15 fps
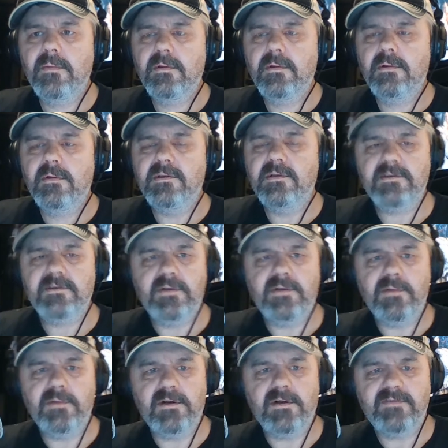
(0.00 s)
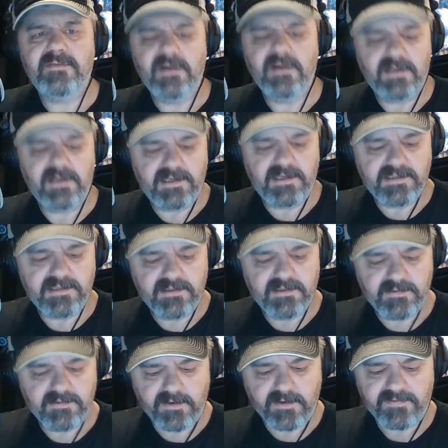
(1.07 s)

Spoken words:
The StreamYard's fairly easy or